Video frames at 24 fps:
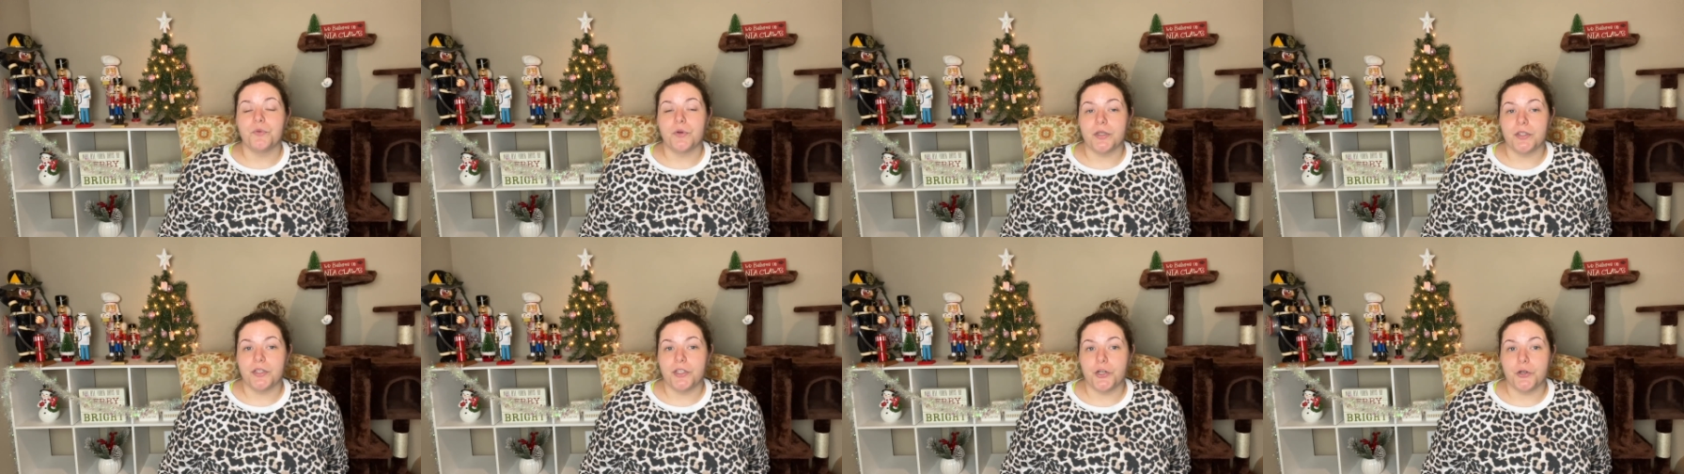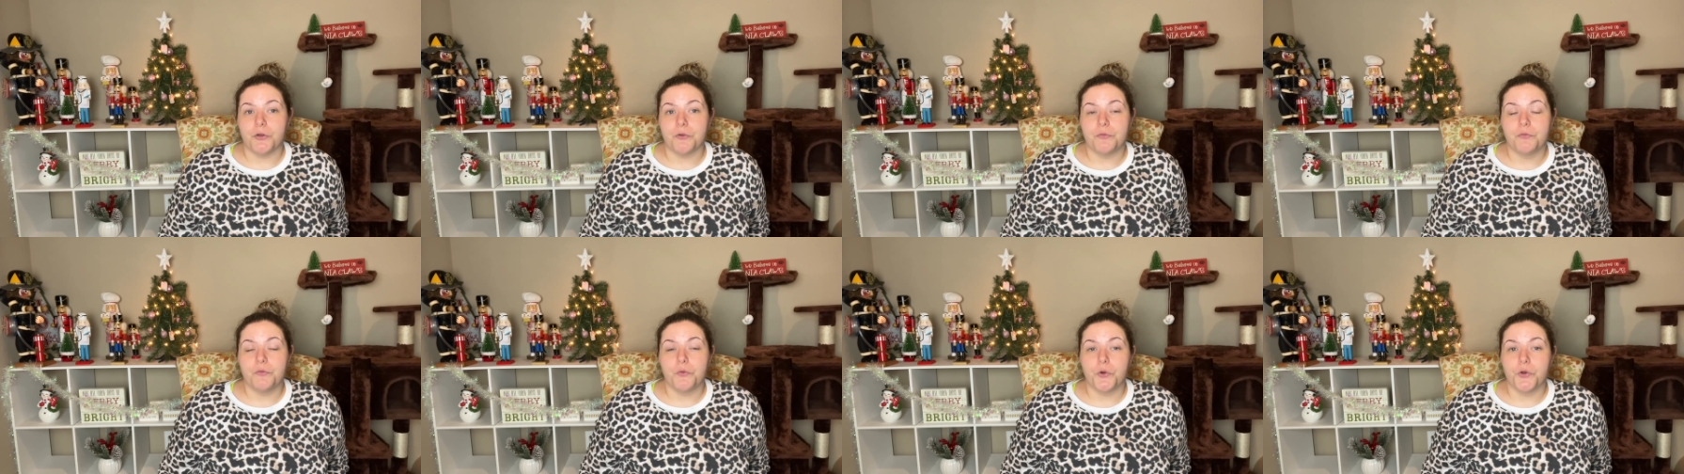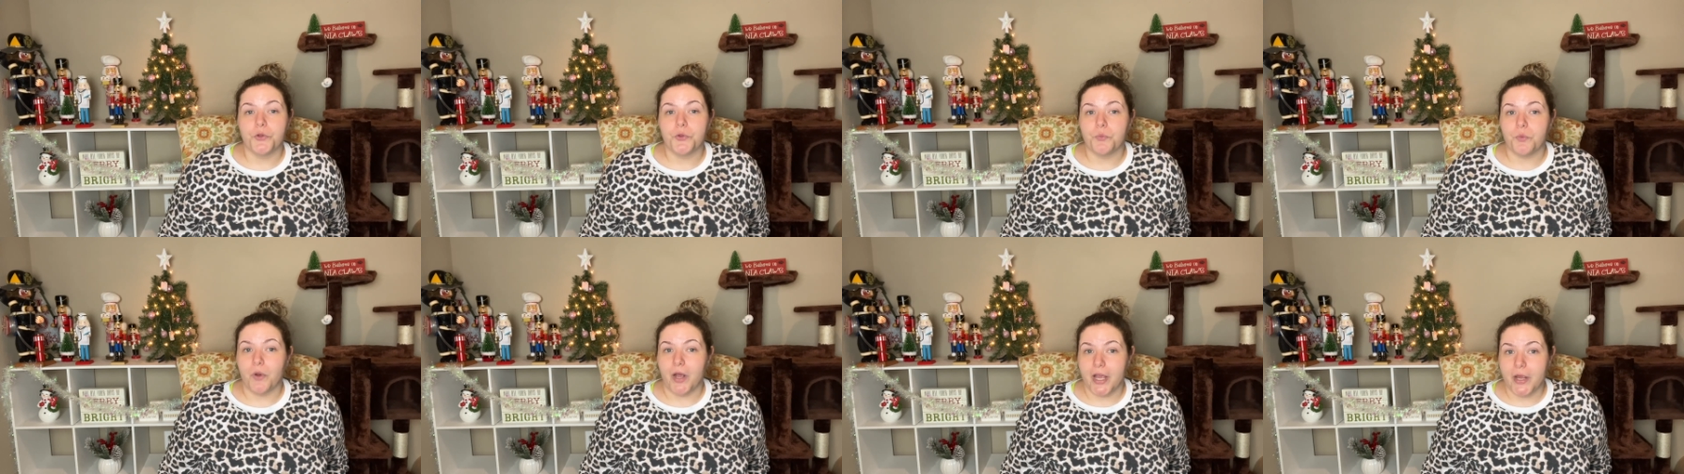you know,
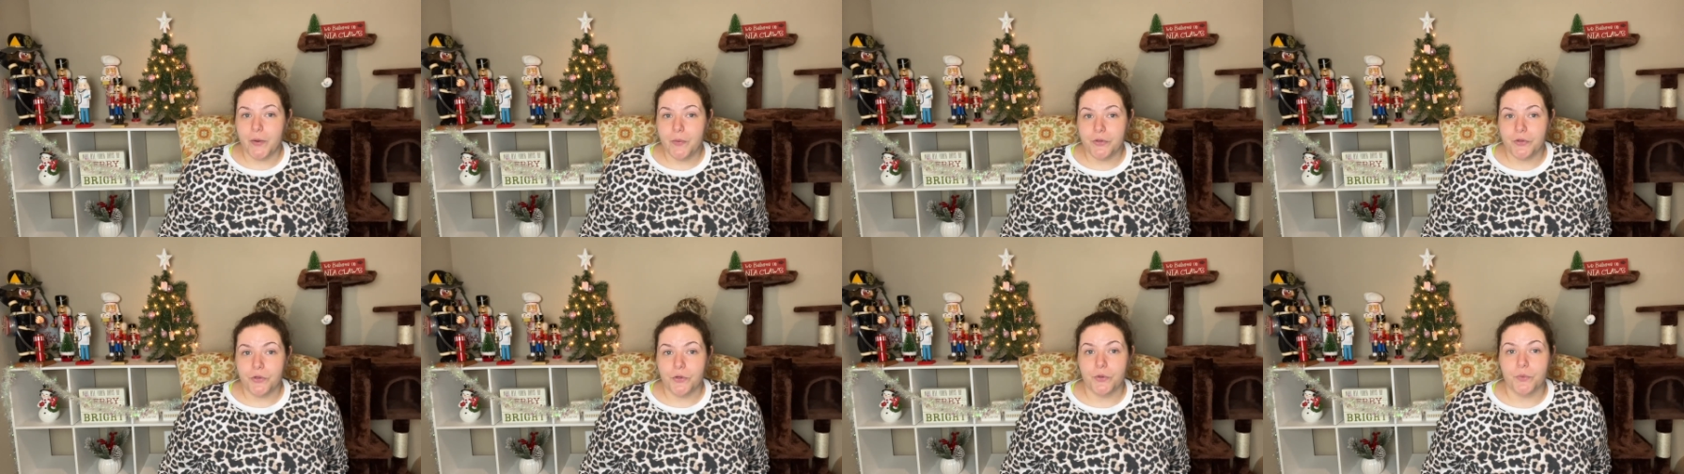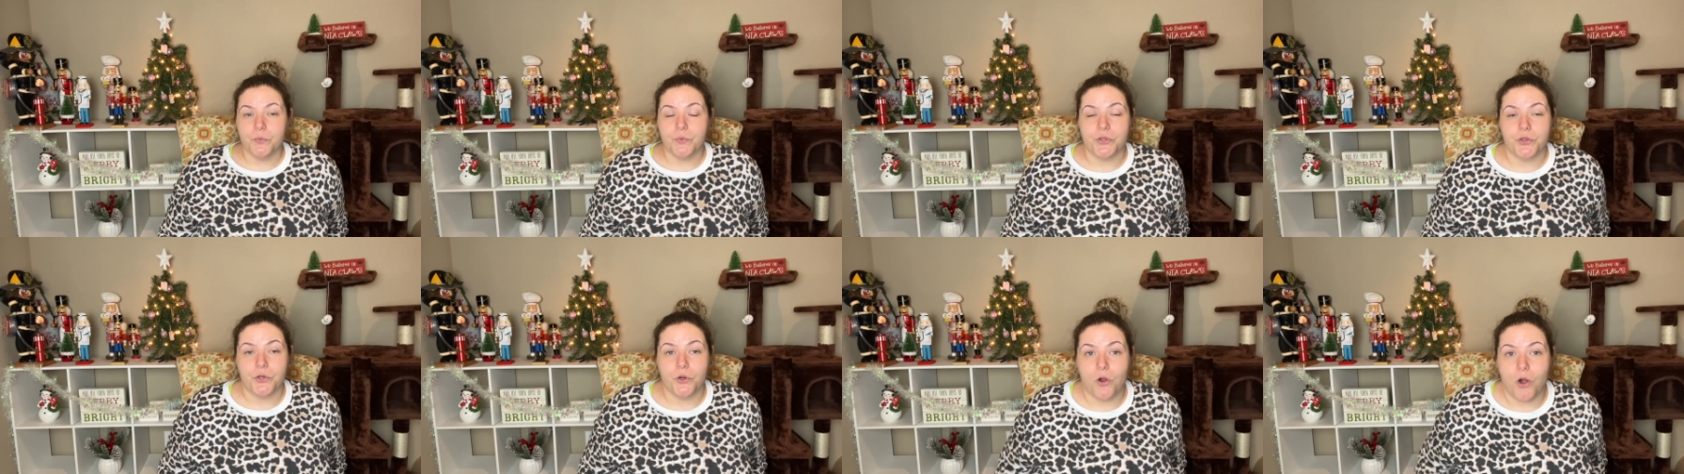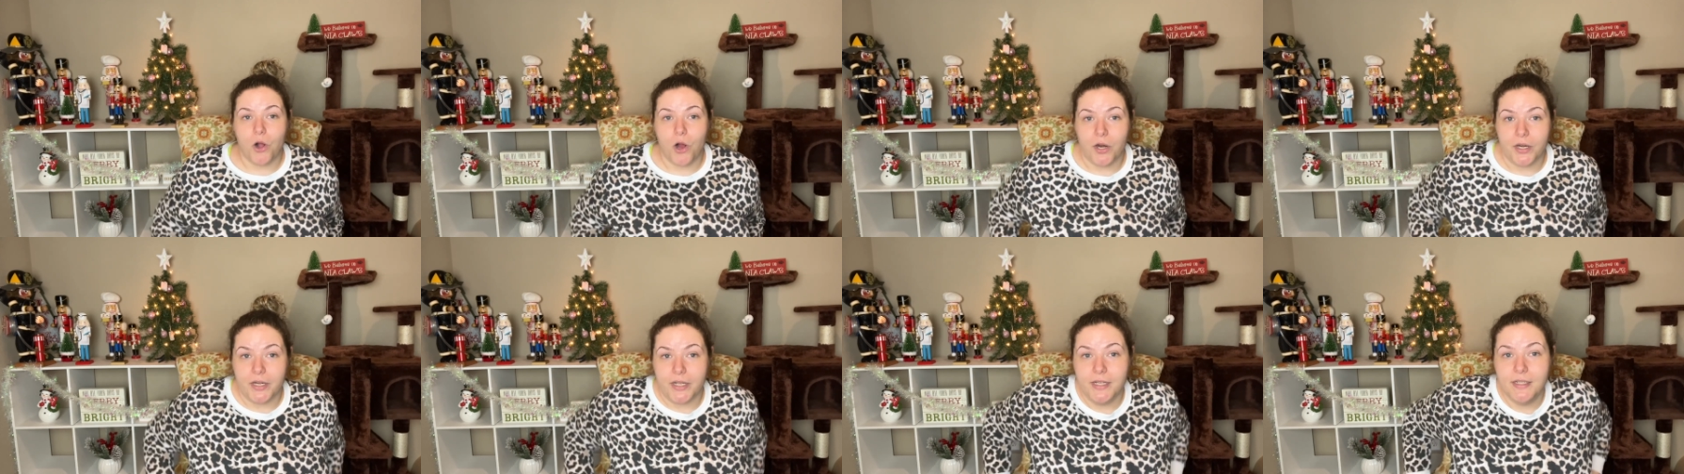forthright with her with her
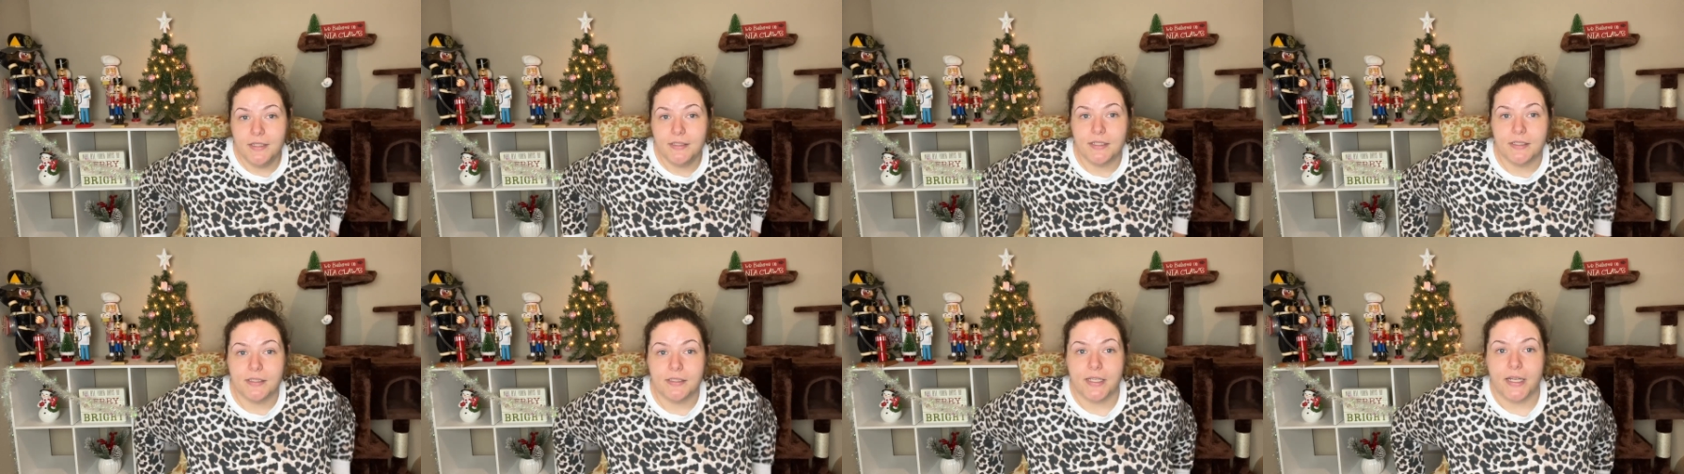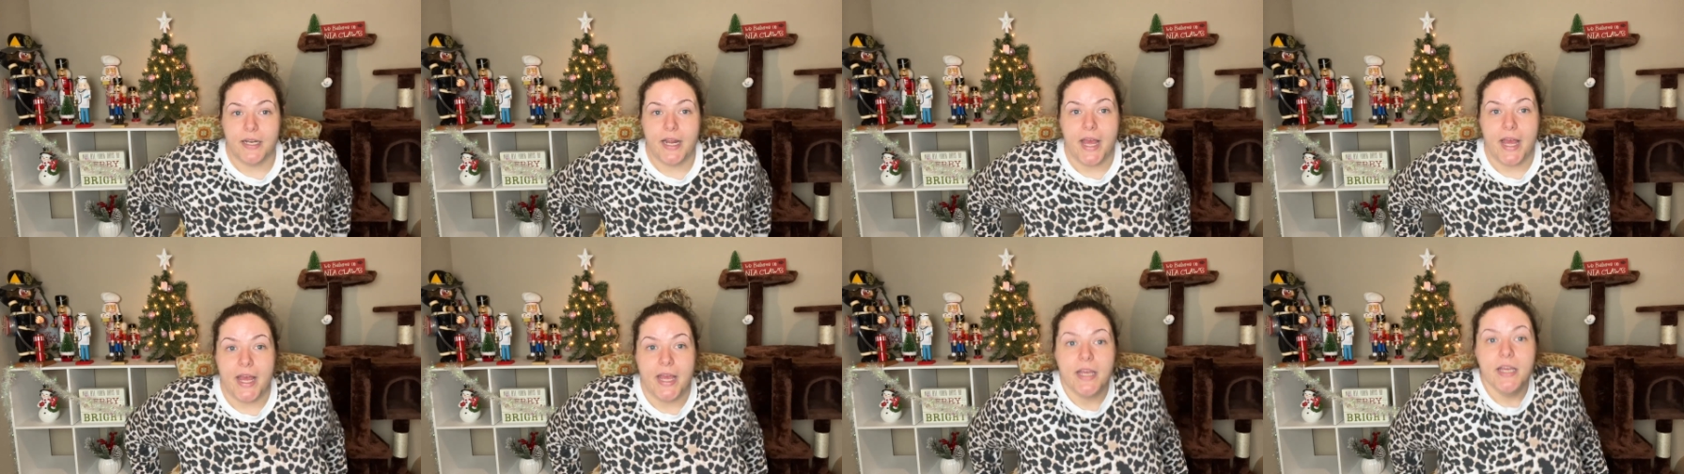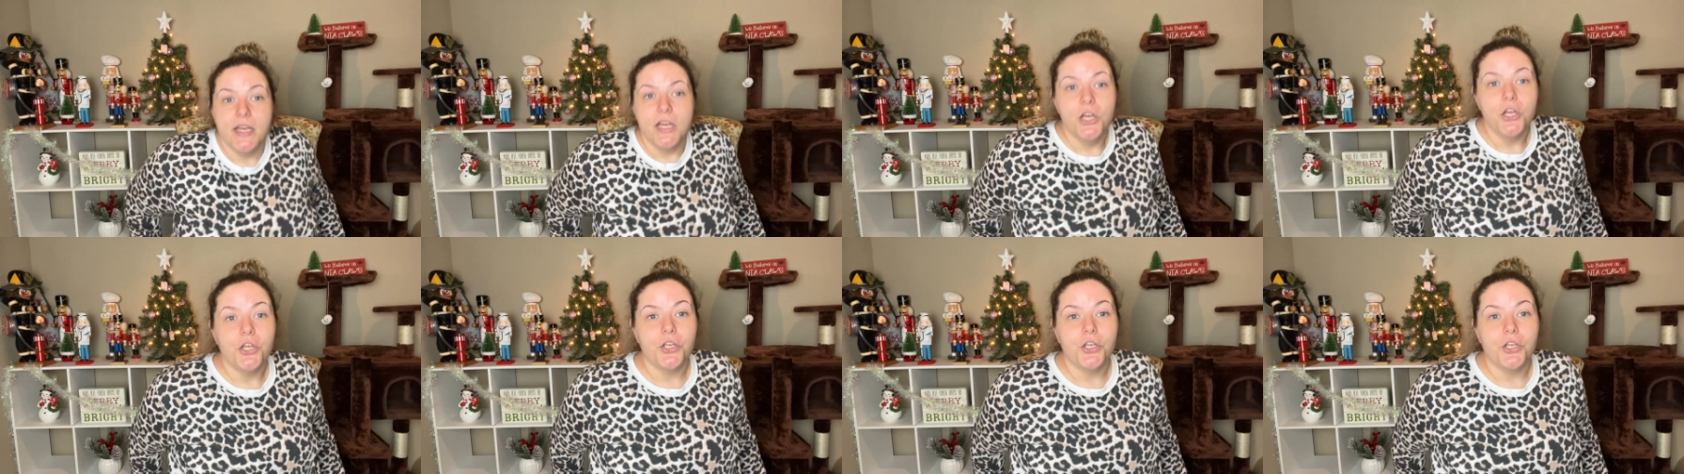audience and said, hey,